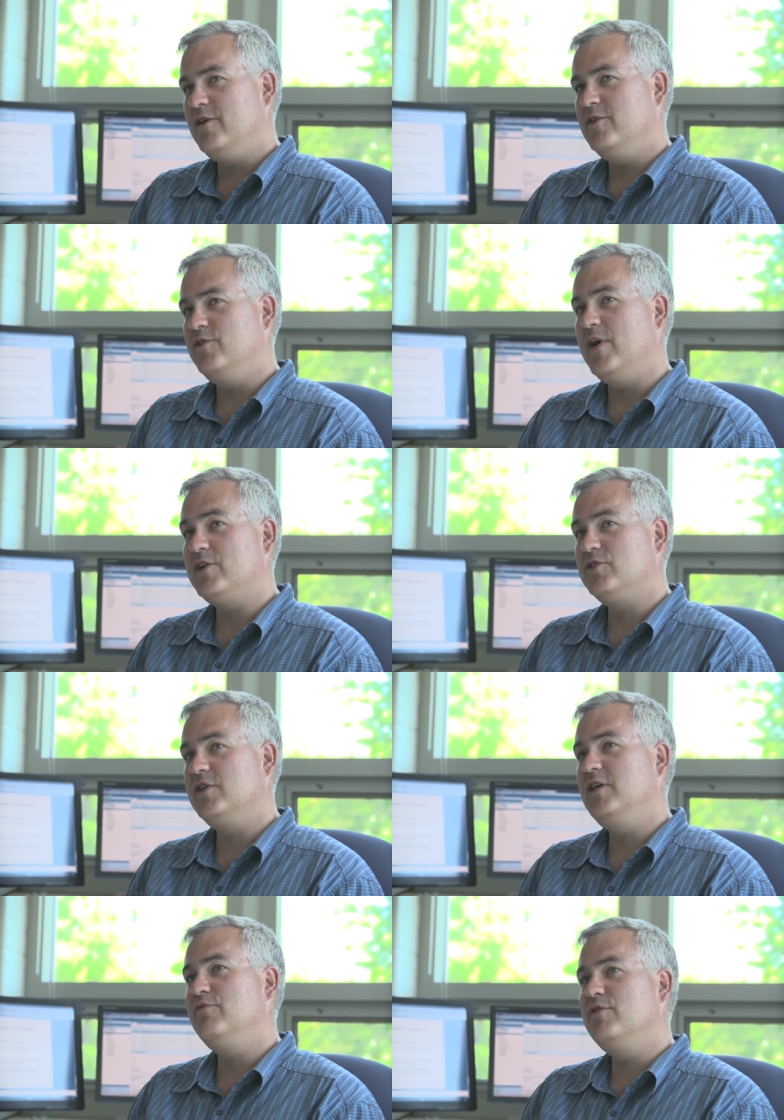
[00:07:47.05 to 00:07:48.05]
and you
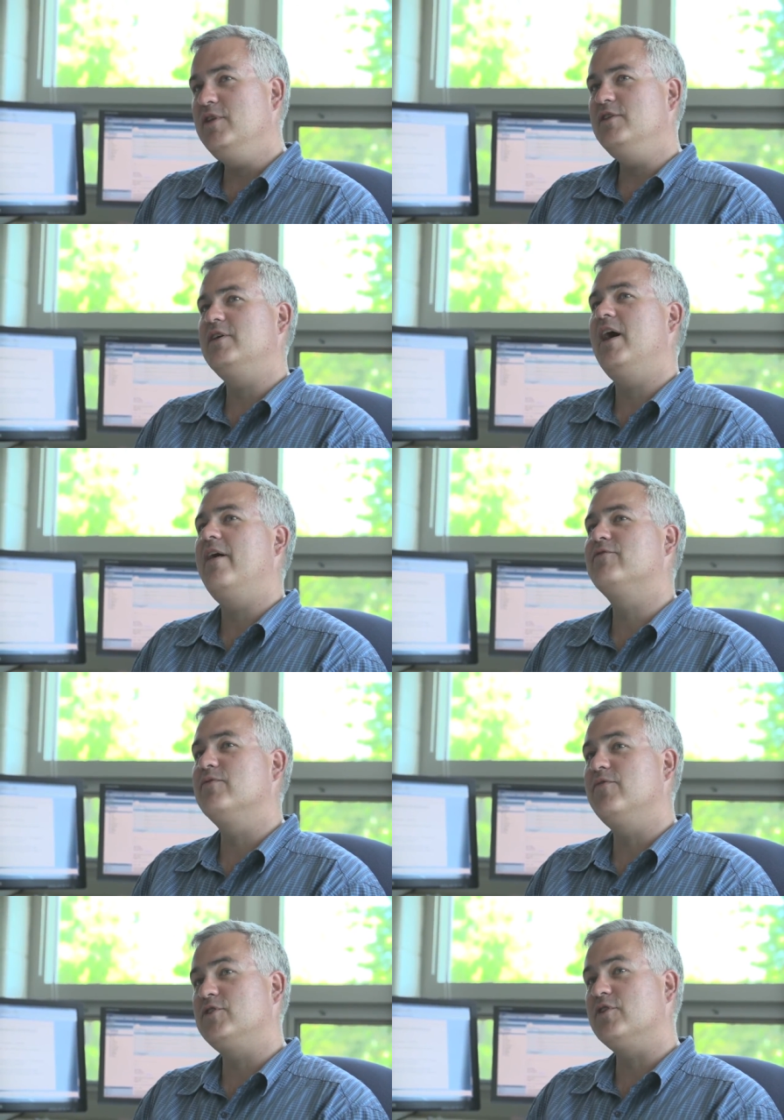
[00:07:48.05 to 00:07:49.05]
actually even need to have
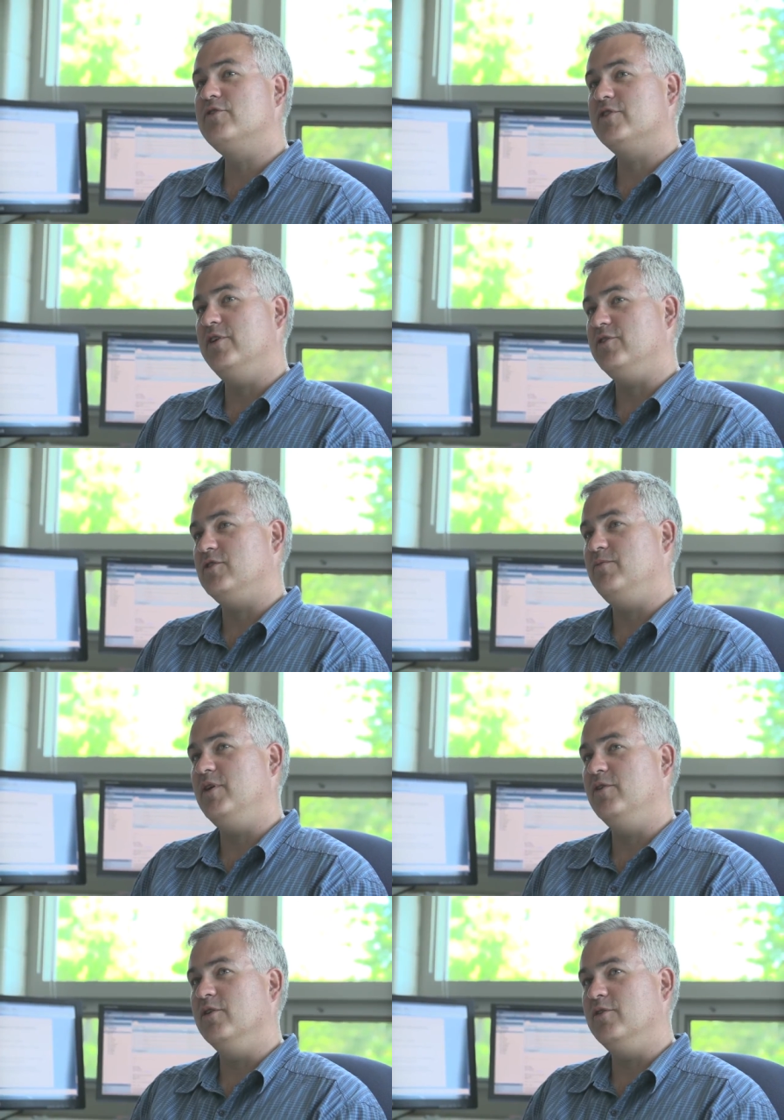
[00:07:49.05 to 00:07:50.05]
some physical skills to
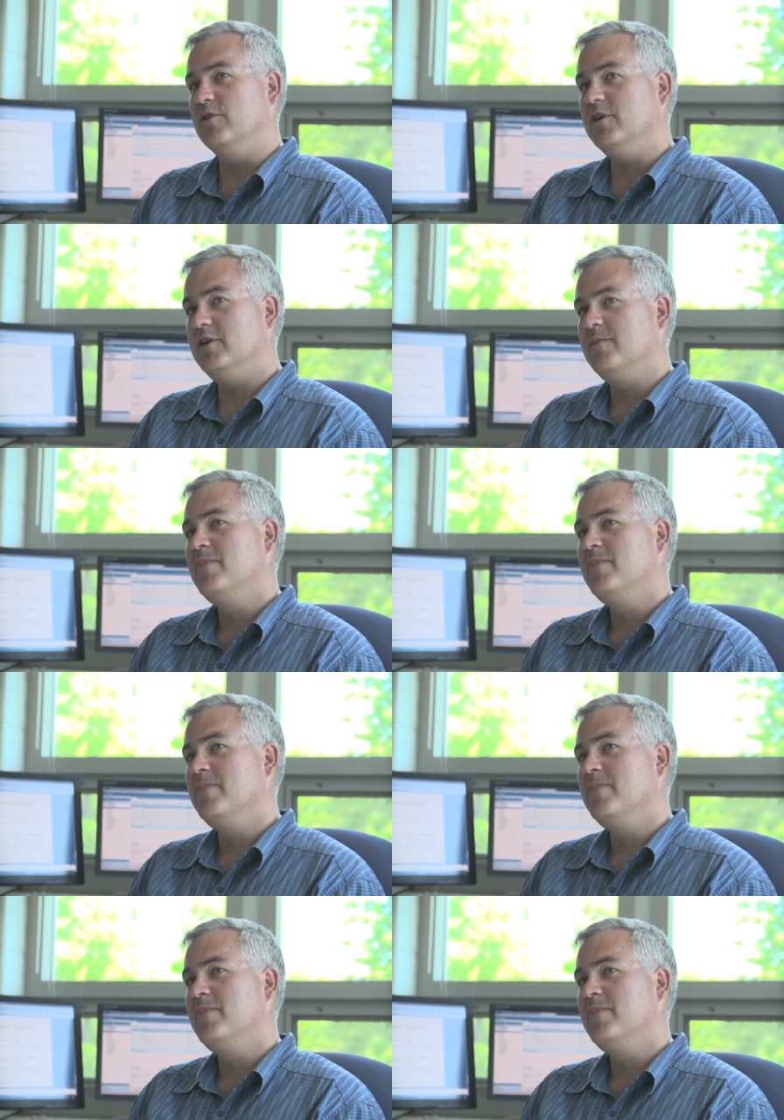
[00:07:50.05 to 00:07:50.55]
be a good cook.